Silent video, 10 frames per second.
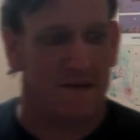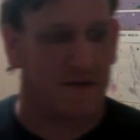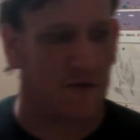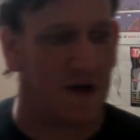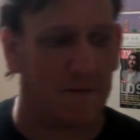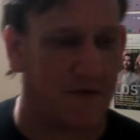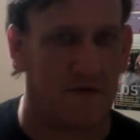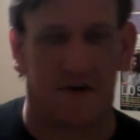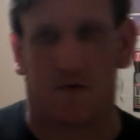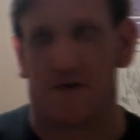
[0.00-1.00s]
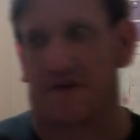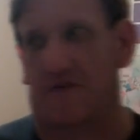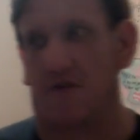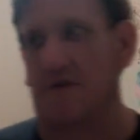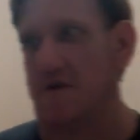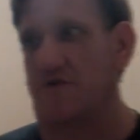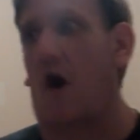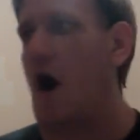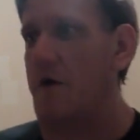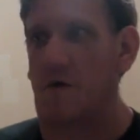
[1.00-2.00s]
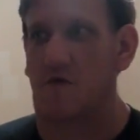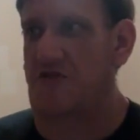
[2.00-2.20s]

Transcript: So yeah, you know, when you consider that when you're